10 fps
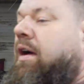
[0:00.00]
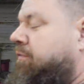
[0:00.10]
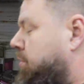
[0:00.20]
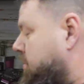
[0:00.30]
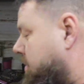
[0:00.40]

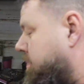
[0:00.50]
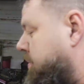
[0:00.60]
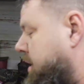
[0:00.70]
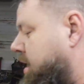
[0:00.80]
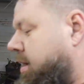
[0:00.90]
I've put them up
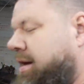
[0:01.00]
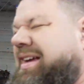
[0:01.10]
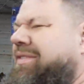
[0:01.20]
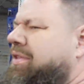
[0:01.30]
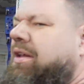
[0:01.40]

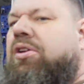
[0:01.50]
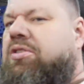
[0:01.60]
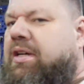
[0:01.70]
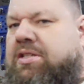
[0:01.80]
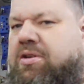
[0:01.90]
there. Everything looks
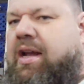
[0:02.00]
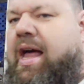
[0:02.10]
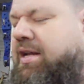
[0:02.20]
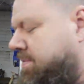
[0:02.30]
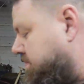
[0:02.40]
like it's going to
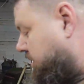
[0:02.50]
line up.